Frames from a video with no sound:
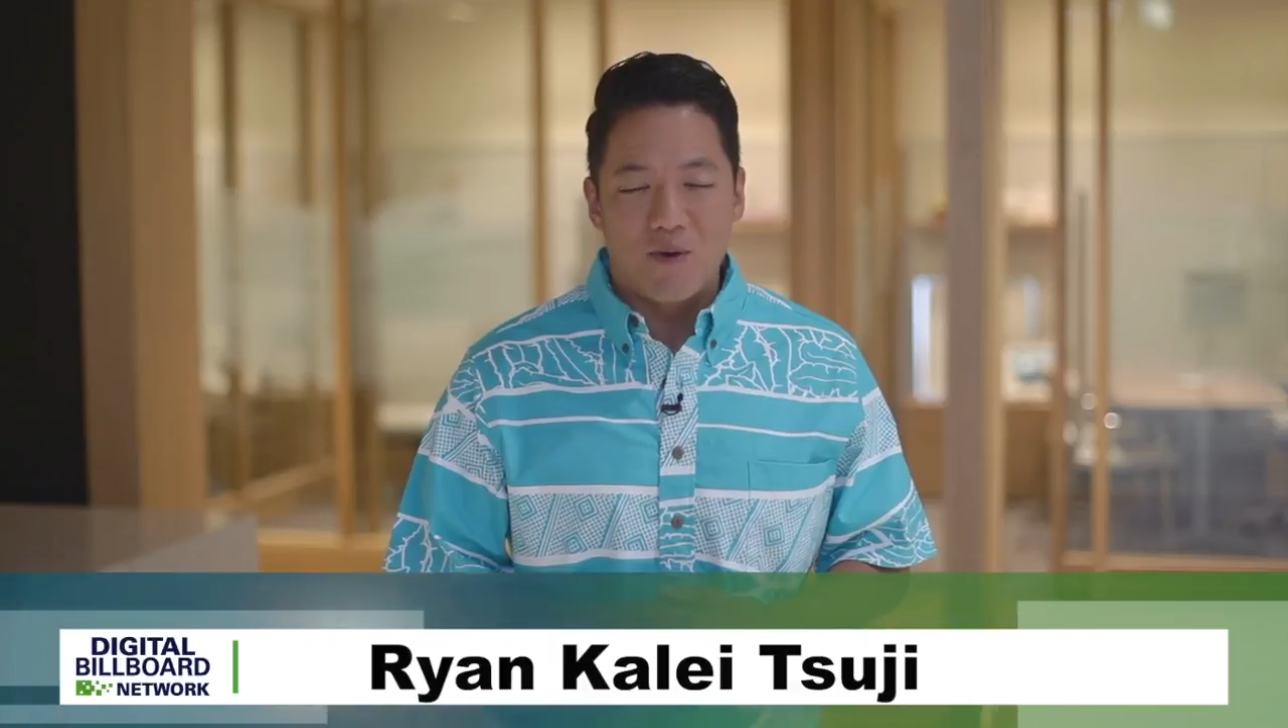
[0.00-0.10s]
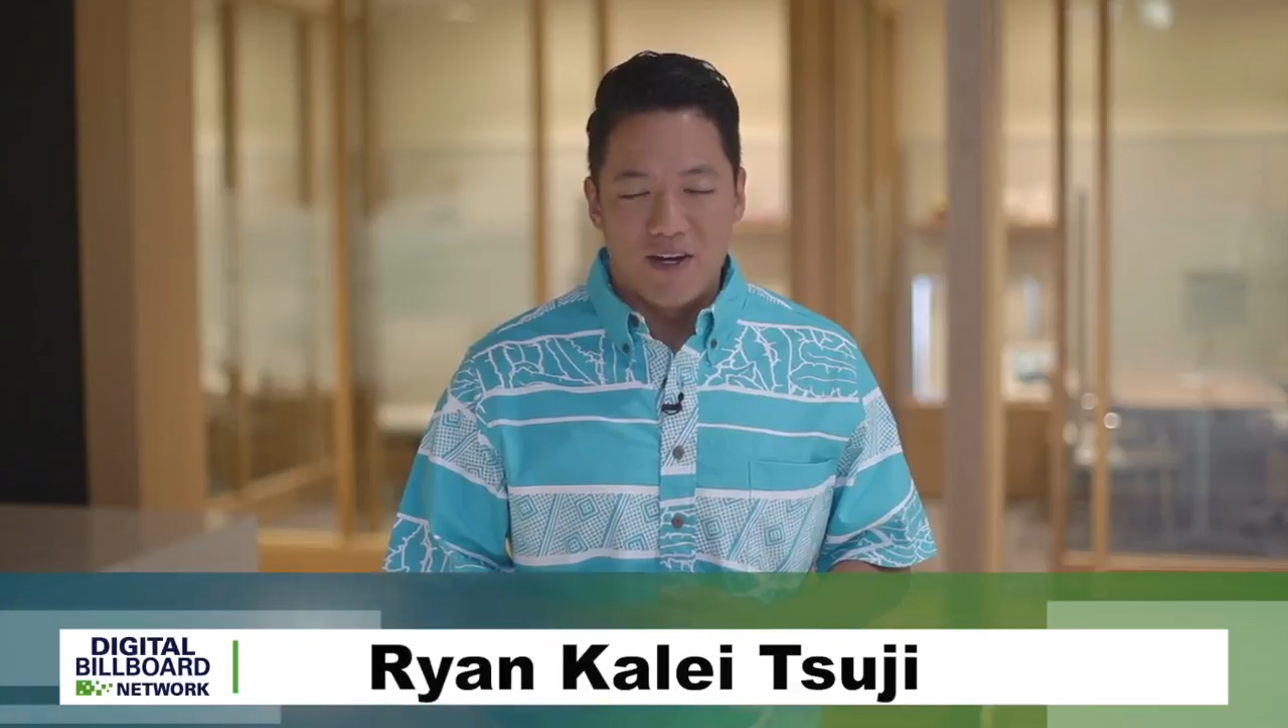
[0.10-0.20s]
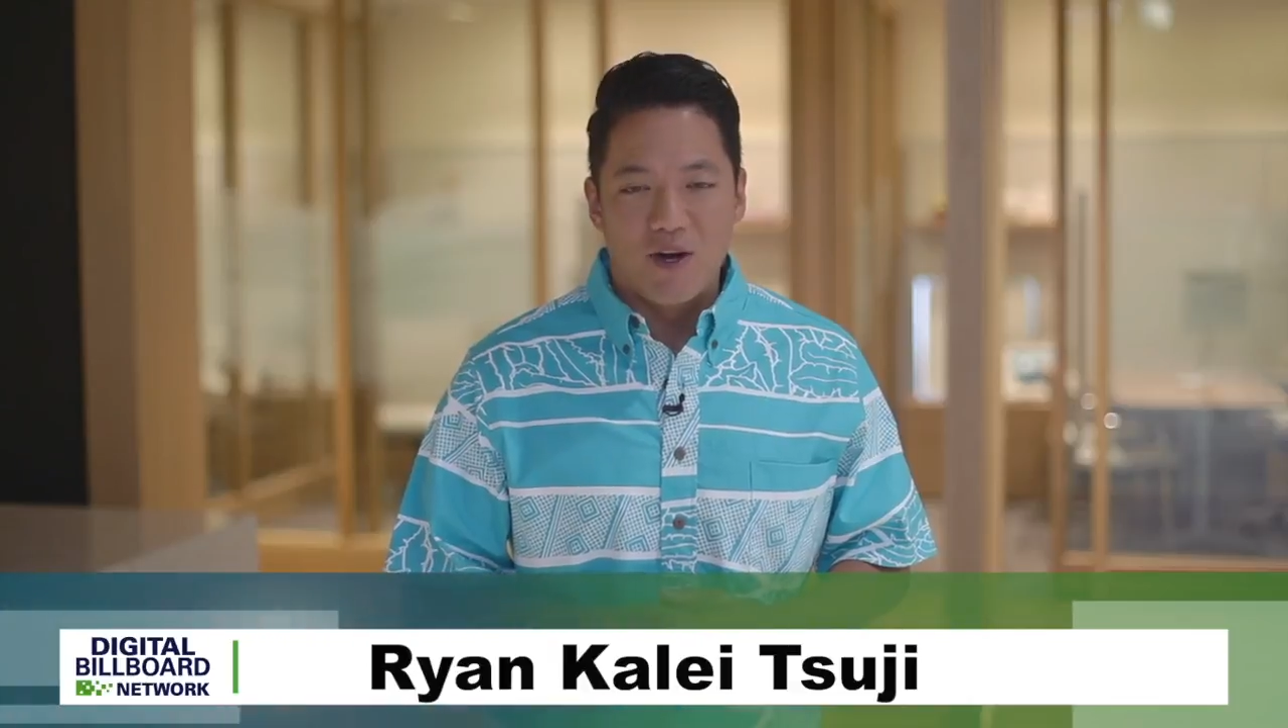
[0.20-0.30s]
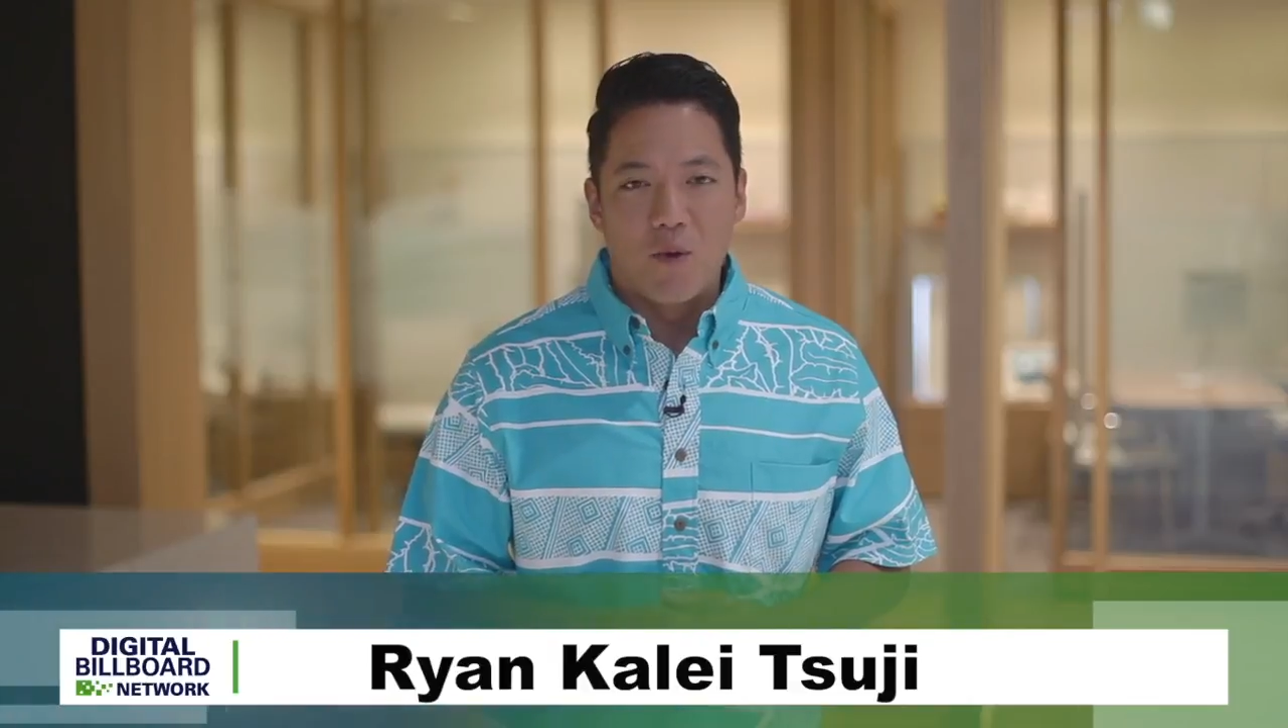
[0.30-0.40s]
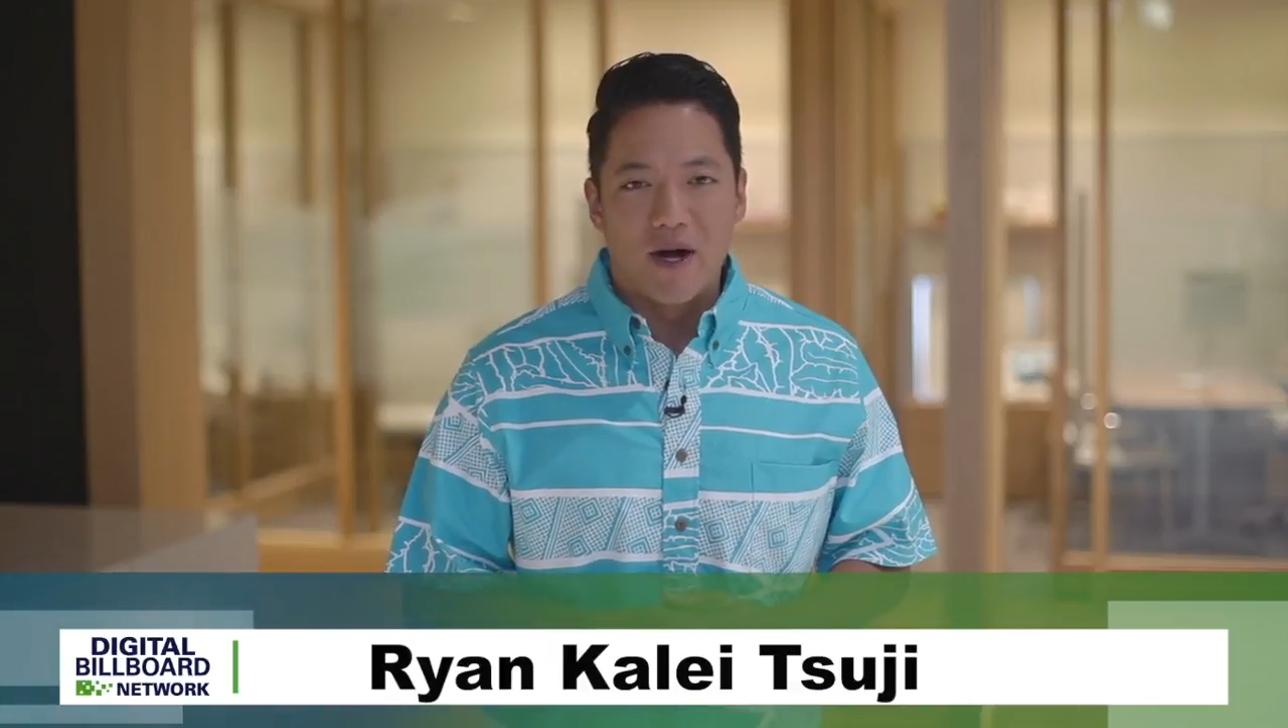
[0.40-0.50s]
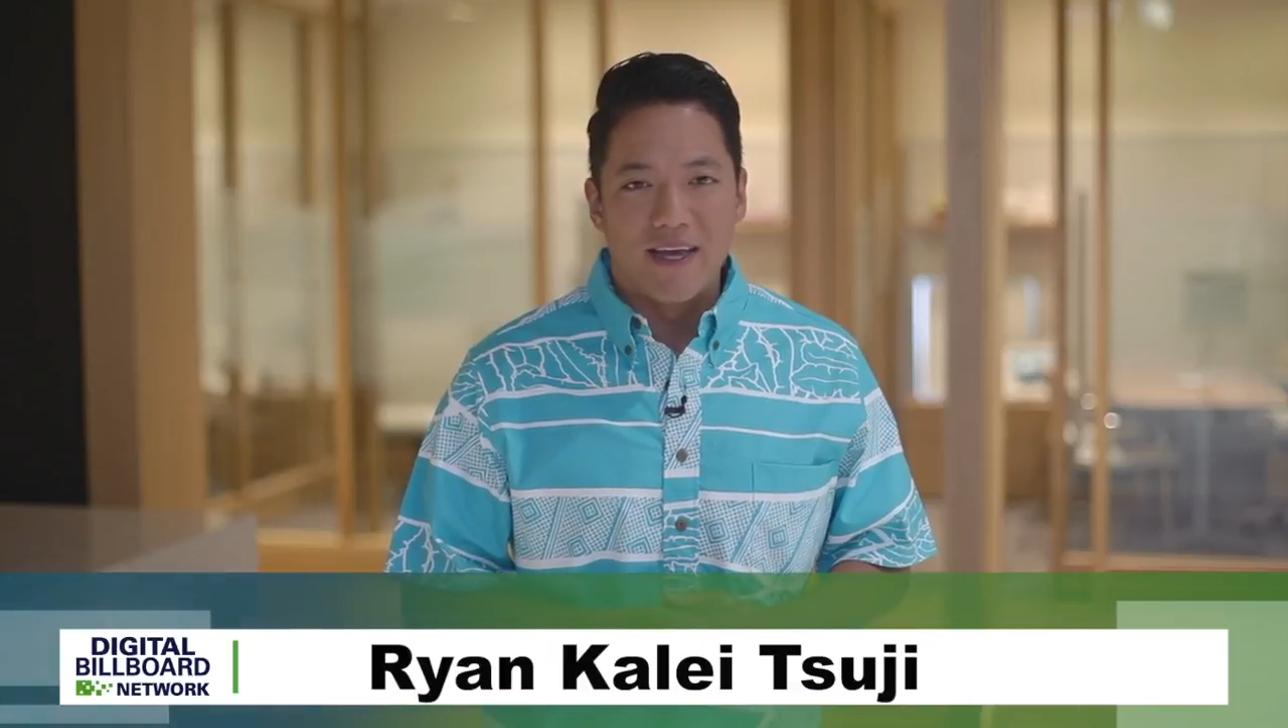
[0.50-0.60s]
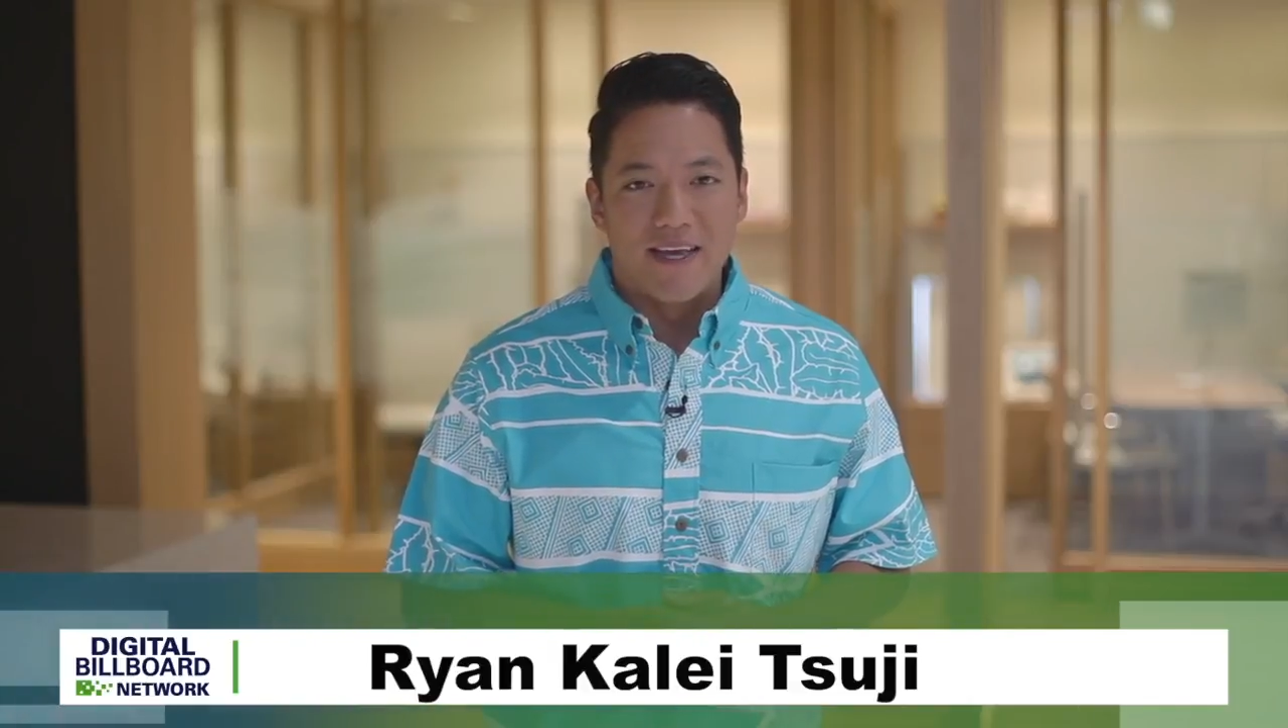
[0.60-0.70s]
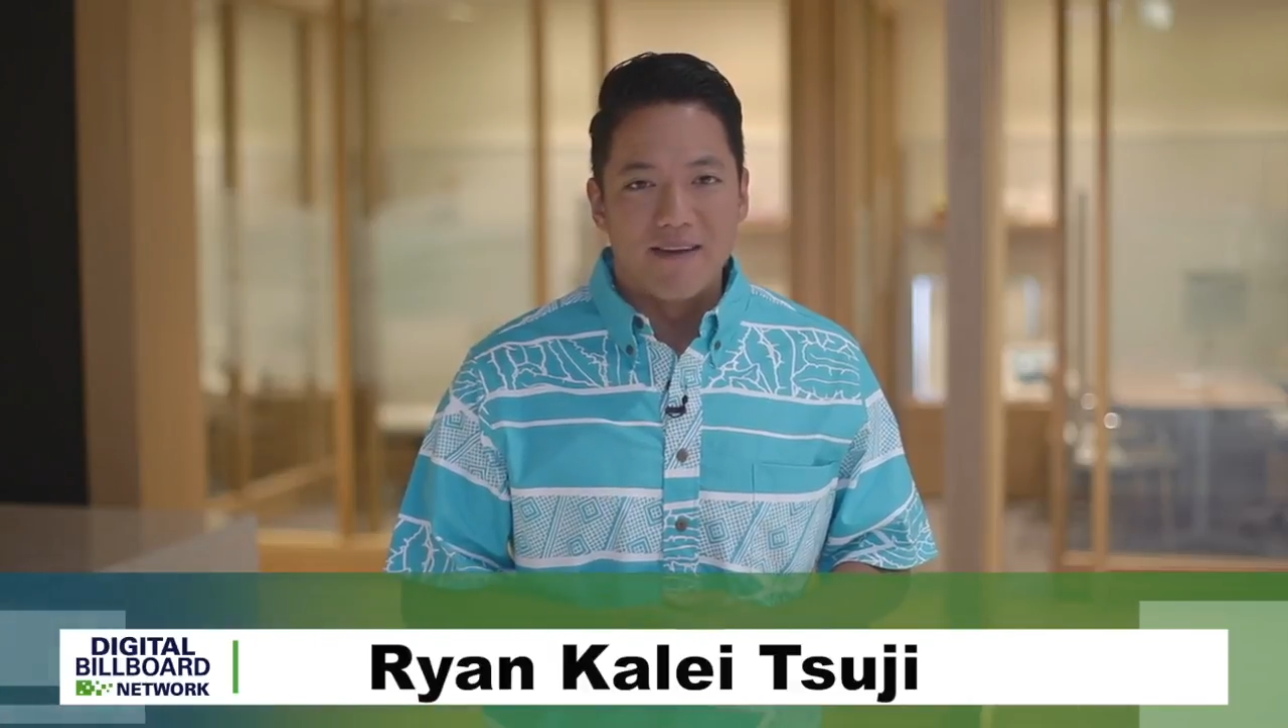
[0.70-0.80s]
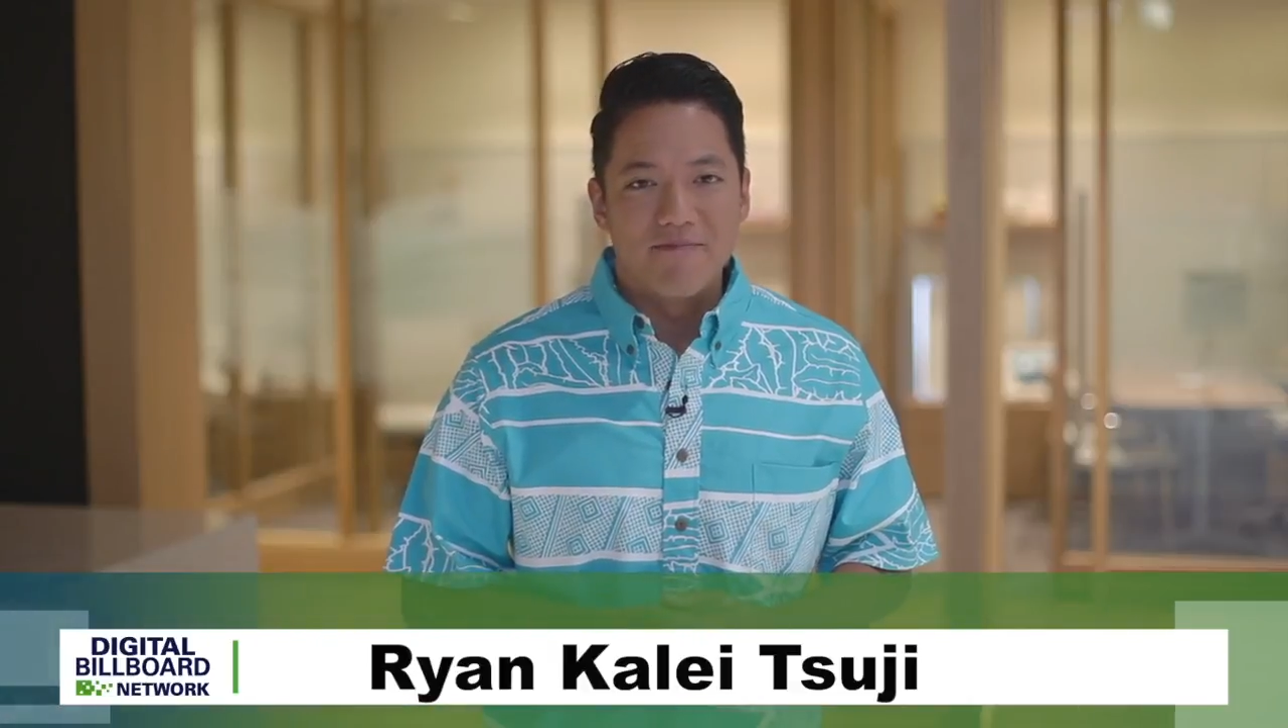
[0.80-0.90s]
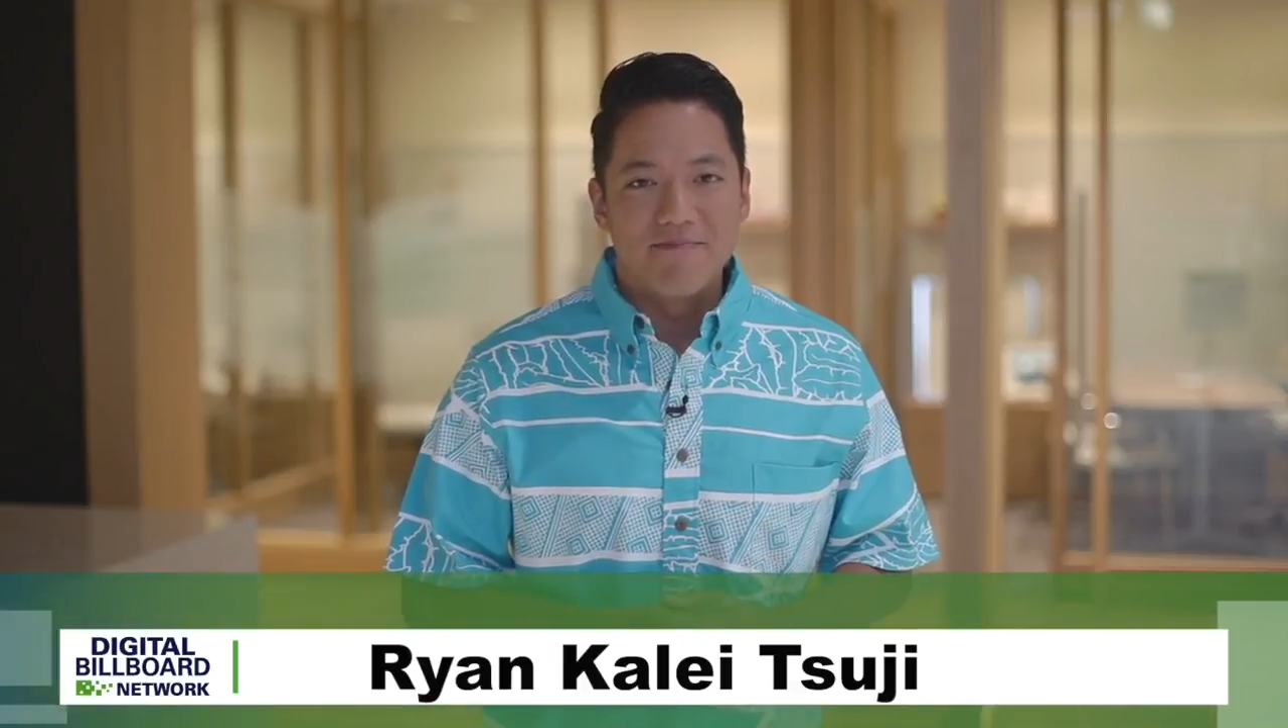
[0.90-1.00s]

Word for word: in Hawaii.